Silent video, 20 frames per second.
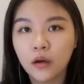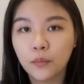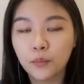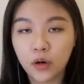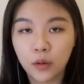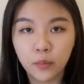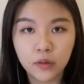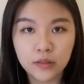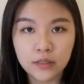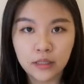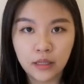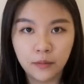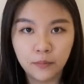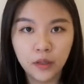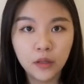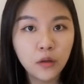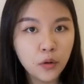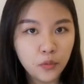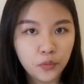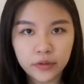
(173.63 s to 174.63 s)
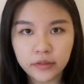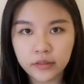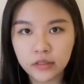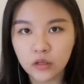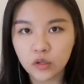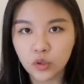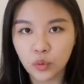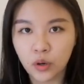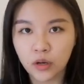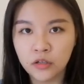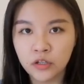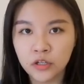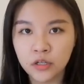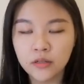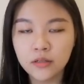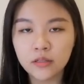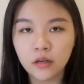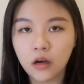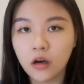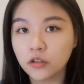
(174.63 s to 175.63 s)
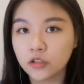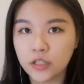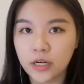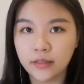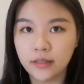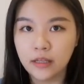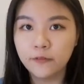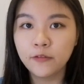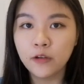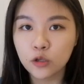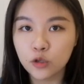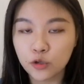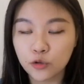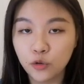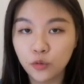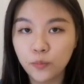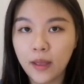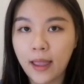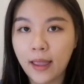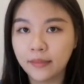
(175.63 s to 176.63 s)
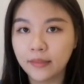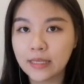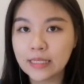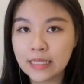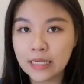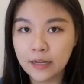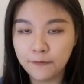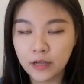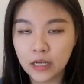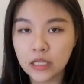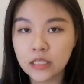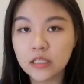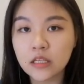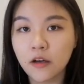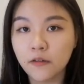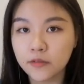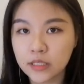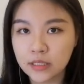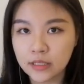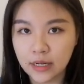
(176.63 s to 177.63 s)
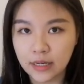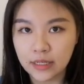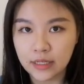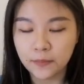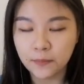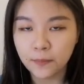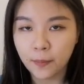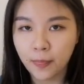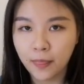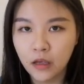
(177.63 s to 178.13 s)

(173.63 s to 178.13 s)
problem statement, research questions, objective, scope, and the significance of study.